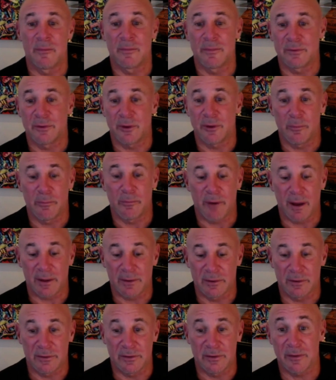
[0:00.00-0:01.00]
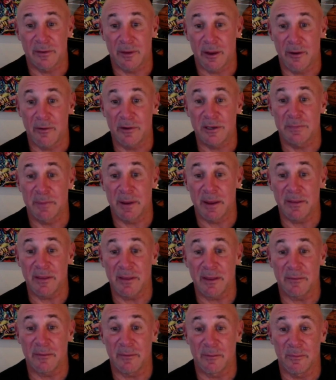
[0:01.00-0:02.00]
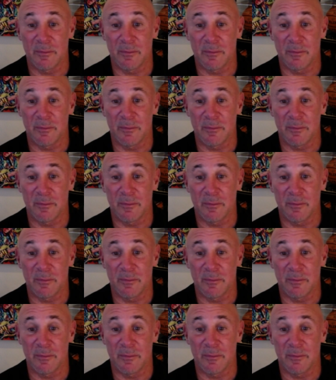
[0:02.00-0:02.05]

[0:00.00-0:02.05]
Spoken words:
So practices are expanding,